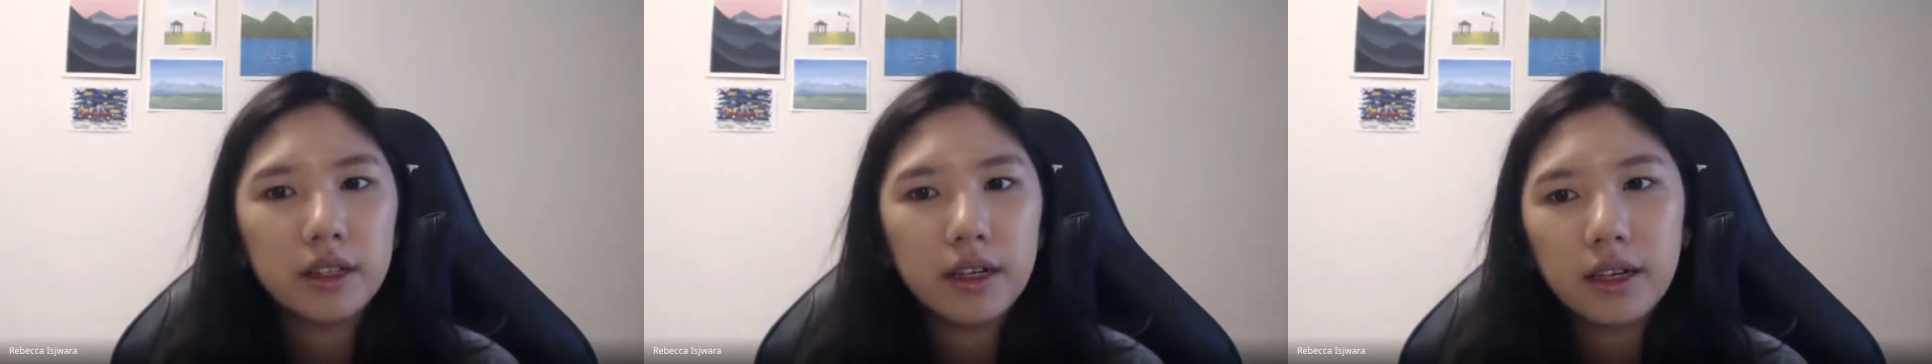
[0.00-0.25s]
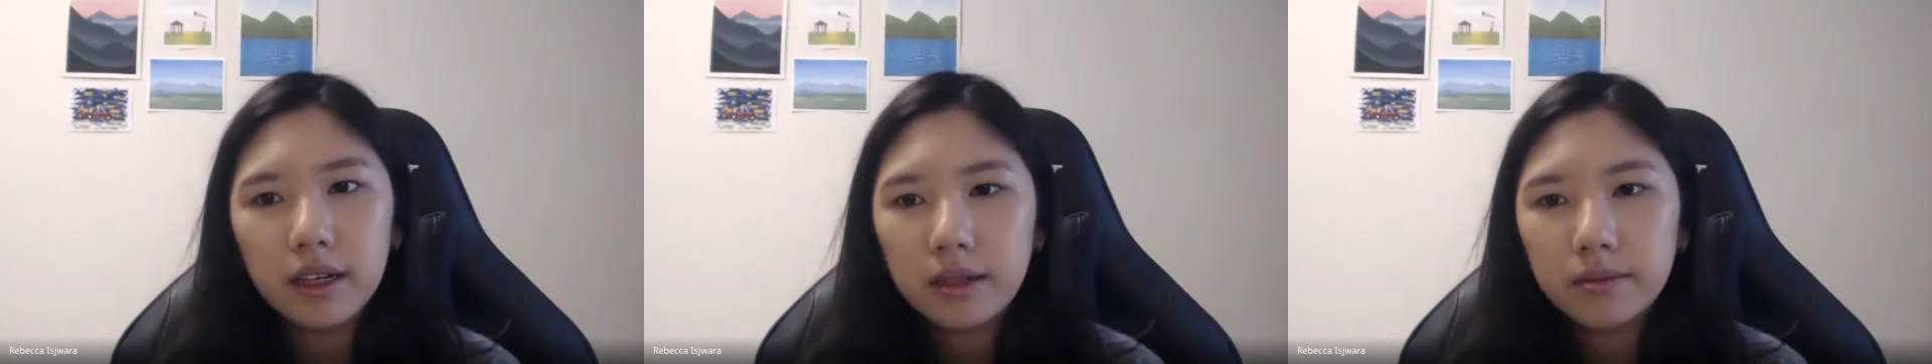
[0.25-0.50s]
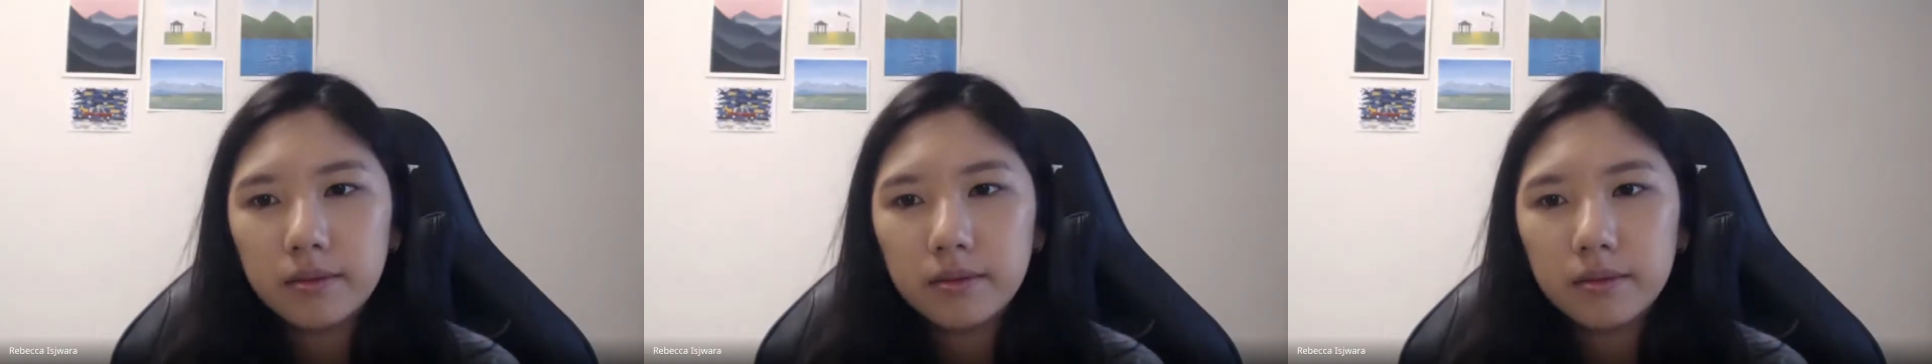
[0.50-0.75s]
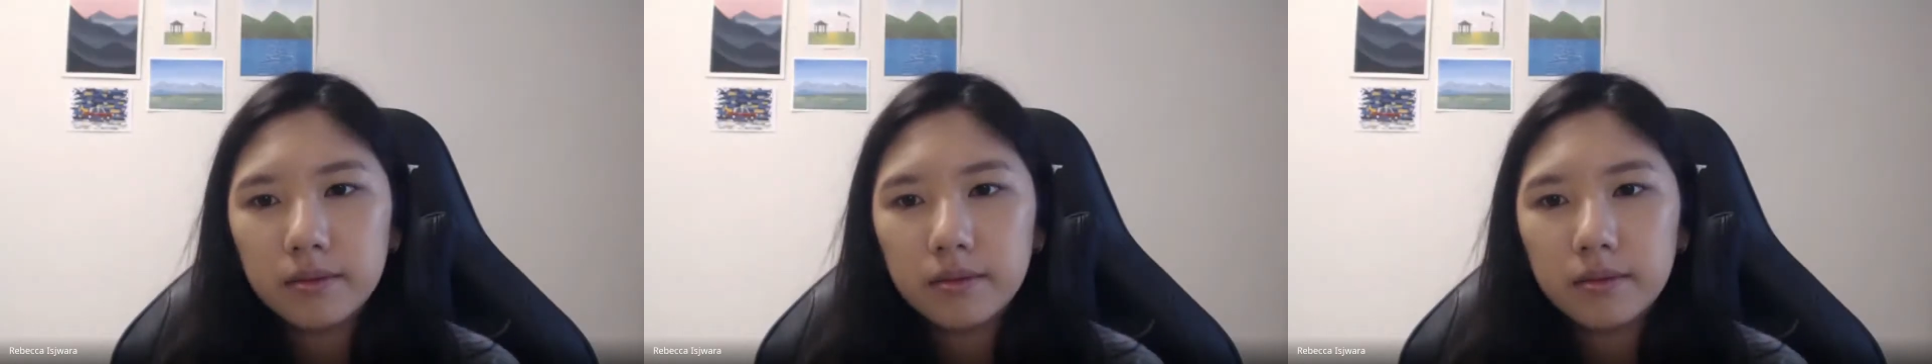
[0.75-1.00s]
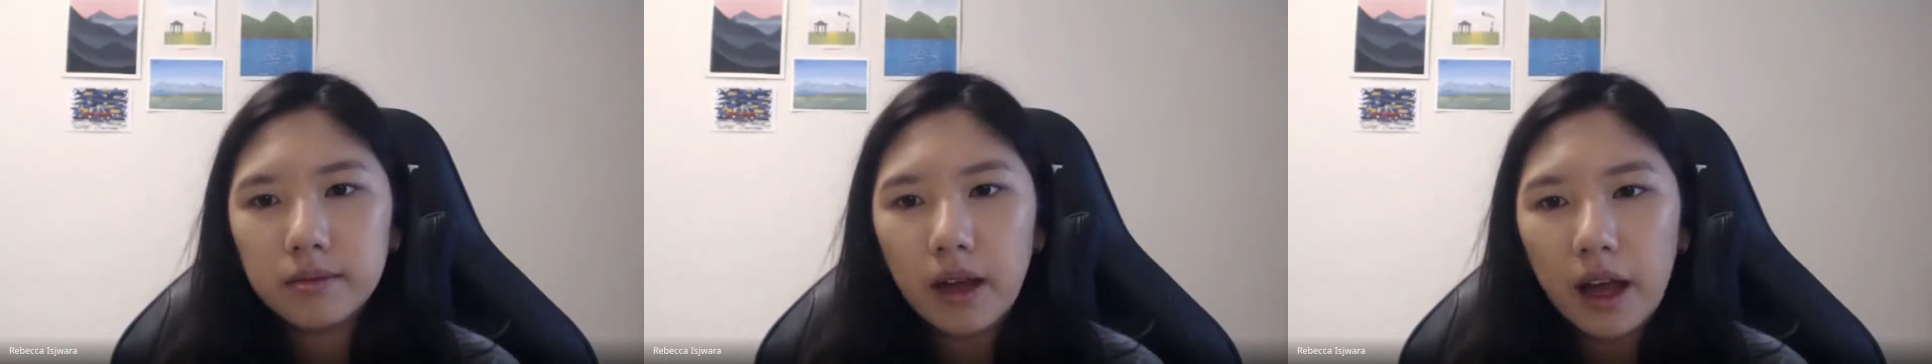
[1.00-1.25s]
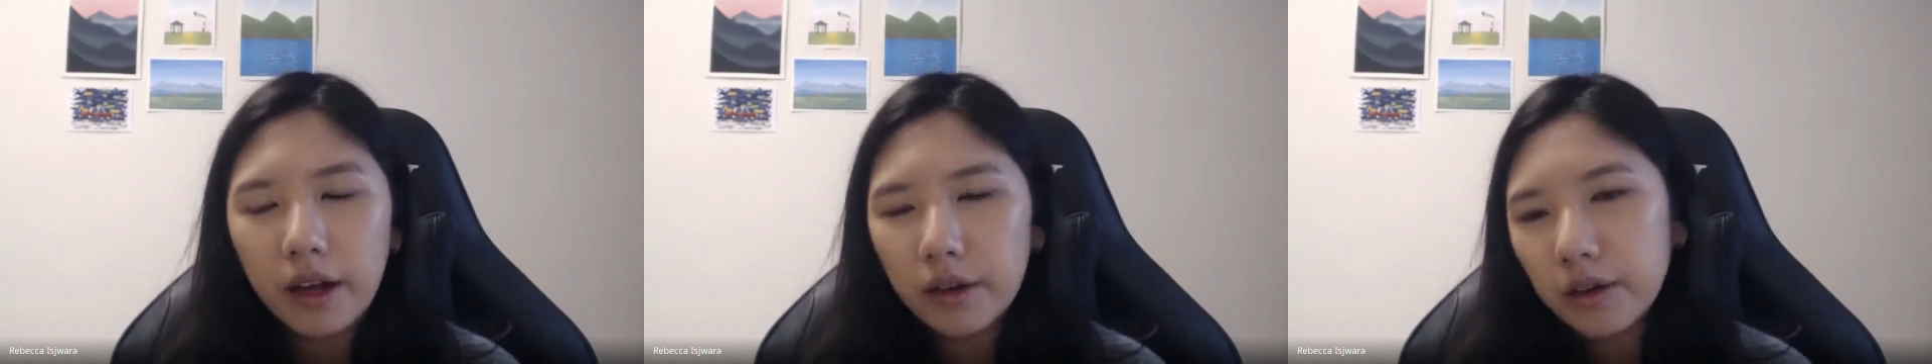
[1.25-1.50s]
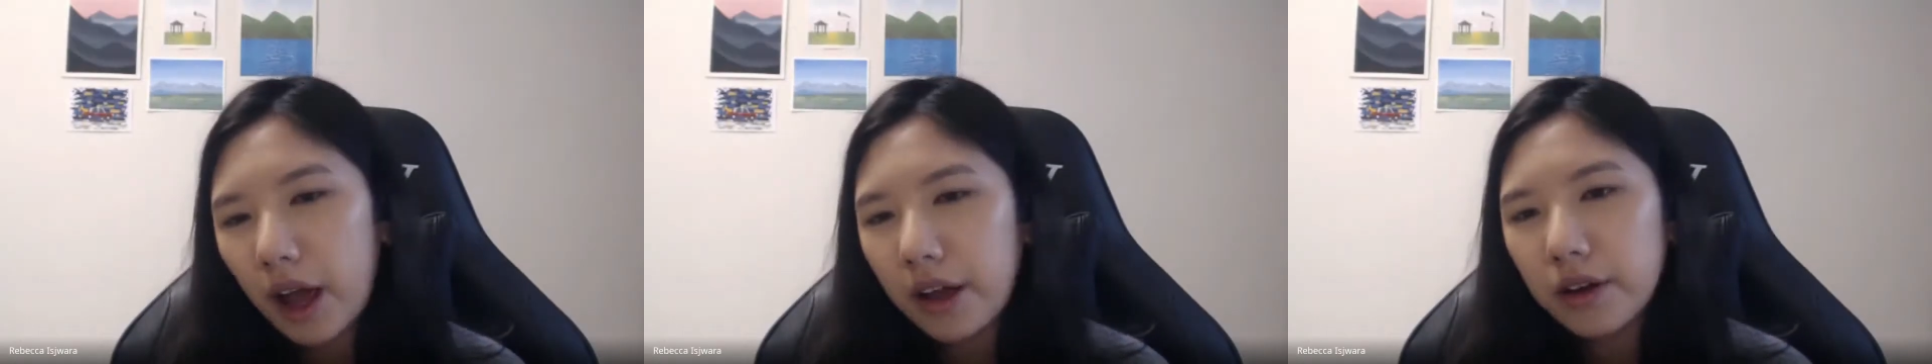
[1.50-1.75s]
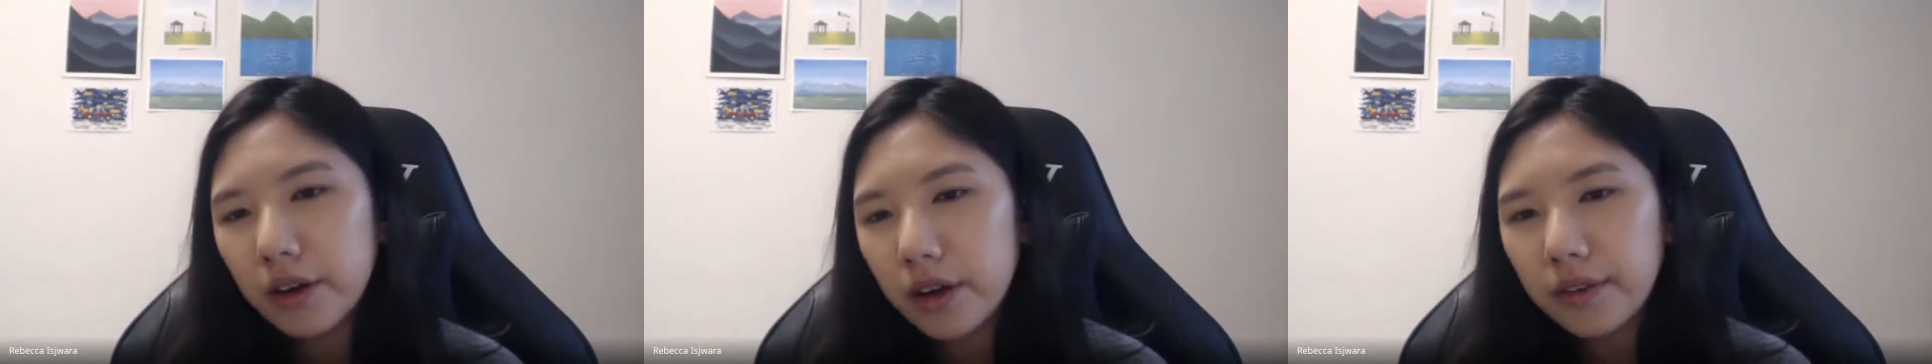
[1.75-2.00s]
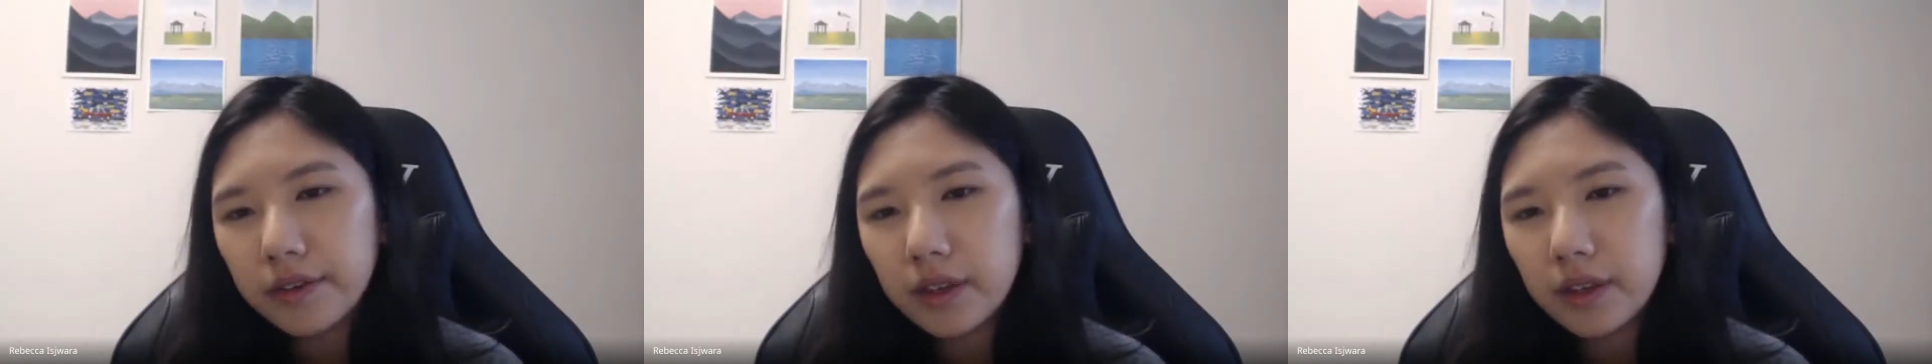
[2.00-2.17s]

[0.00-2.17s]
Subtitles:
I don't know if